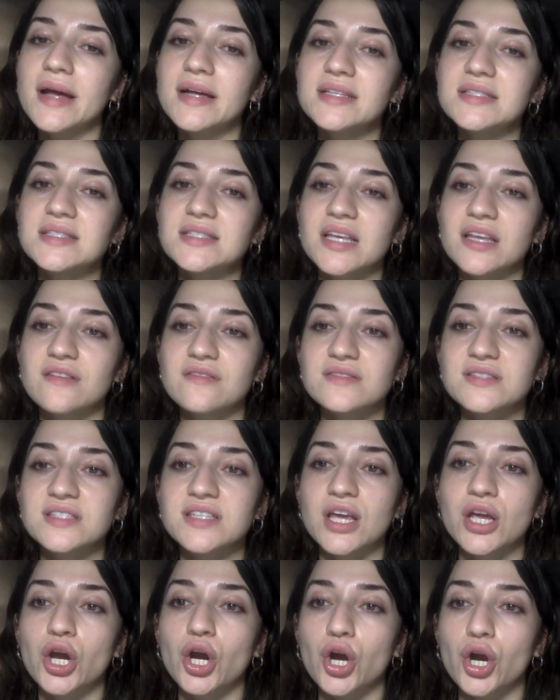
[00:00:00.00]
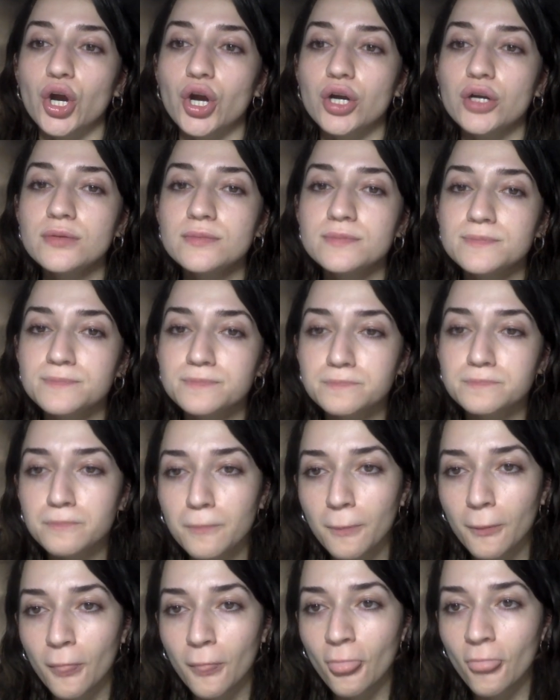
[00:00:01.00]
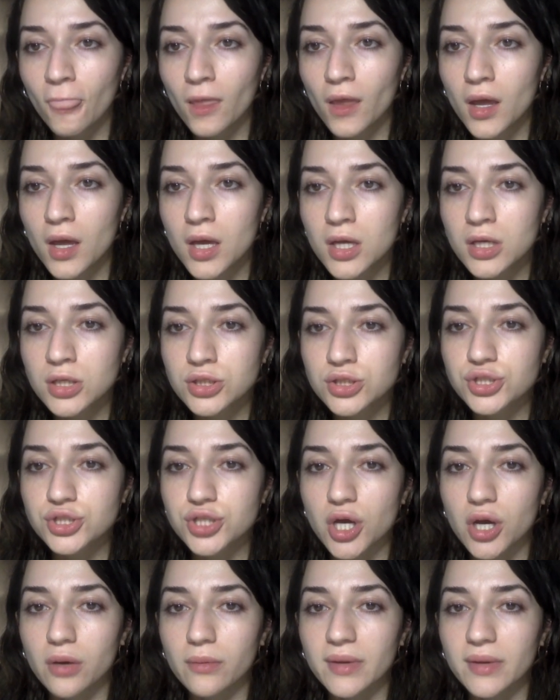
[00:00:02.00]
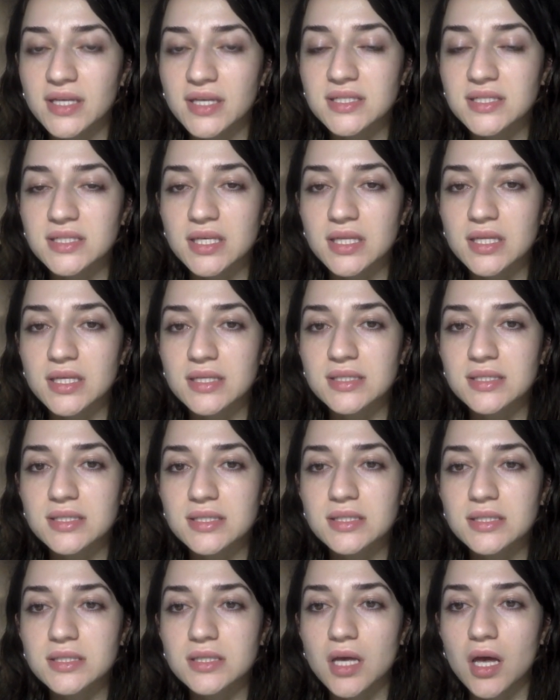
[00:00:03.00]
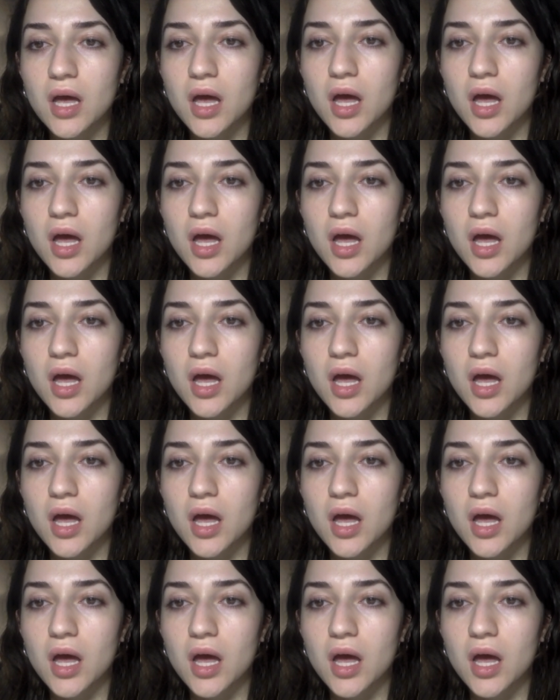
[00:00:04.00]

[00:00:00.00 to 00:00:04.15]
instead of stick-er. So we see this